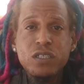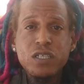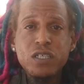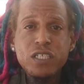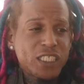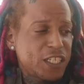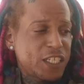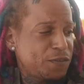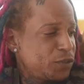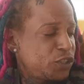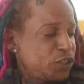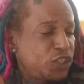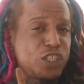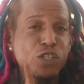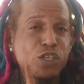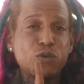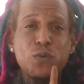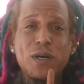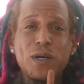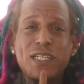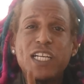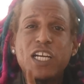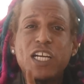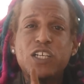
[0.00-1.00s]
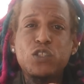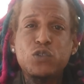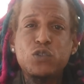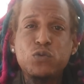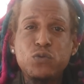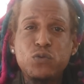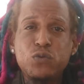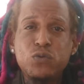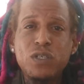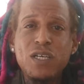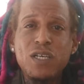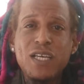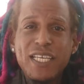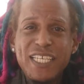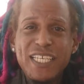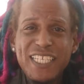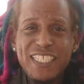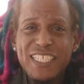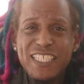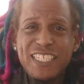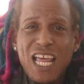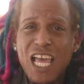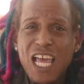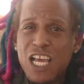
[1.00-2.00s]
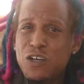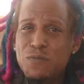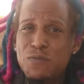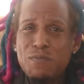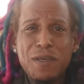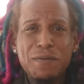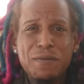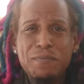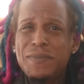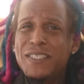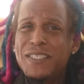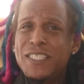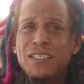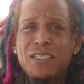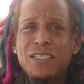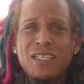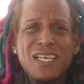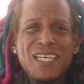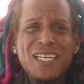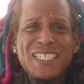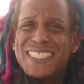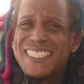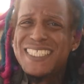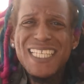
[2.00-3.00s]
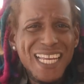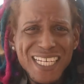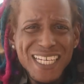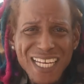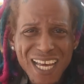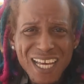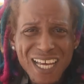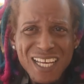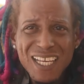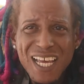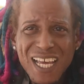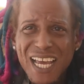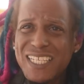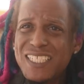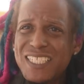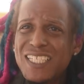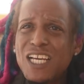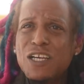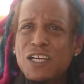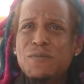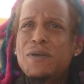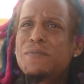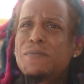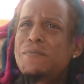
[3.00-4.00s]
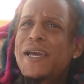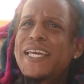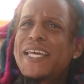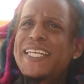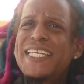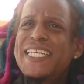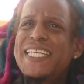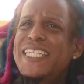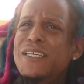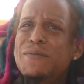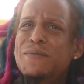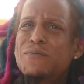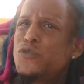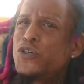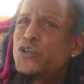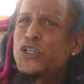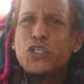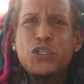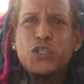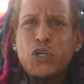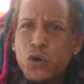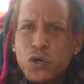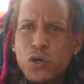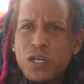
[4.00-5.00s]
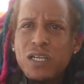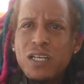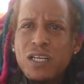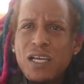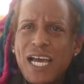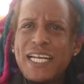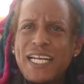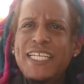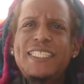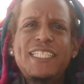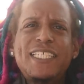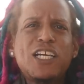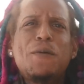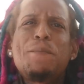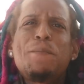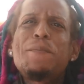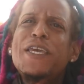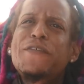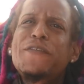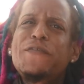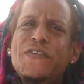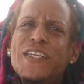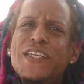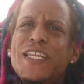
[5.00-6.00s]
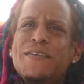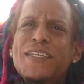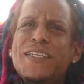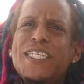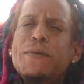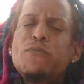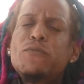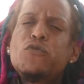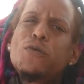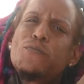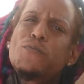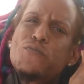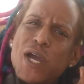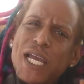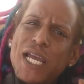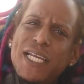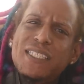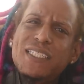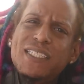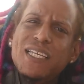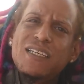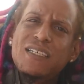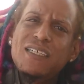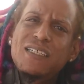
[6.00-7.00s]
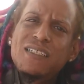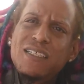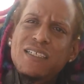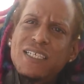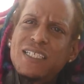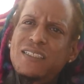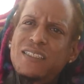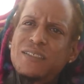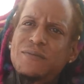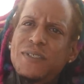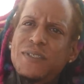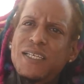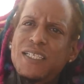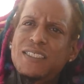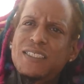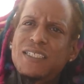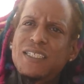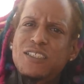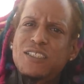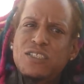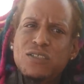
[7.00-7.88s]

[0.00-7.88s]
So if I share one or two, it not gonna make me sadder, and it not gonna make my day more dull, and it's gonna make feeling day more brighter. You get what I'm saying?